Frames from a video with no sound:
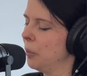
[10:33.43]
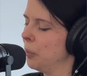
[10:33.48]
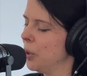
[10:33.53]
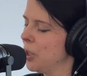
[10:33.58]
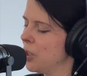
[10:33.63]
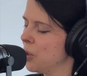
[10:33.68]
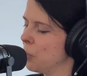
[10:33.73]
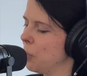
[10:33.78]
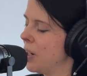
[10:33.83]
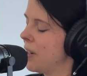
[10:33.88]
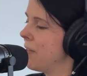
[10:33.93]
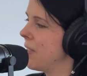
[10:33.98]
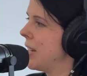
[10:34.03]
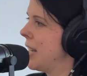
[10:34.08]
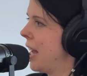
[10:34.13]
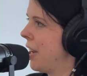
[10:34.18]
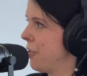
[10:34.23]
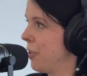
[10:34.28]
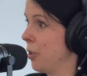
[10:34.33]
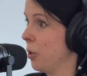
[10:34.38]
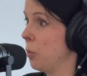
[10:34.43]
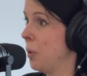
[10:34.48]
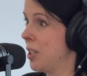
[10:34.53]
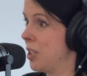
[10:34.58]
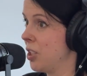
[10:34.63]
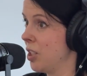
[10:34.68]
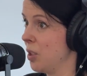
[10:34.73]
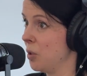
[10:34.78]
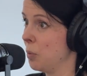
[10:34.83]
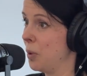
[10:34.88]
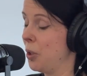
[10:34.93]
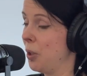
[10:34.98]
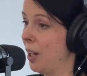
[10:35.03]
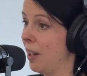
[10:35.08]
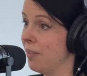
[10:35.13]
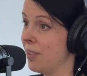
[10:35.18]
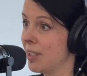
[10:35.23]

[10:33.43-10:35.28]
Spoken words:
which is one of the natural questions when you have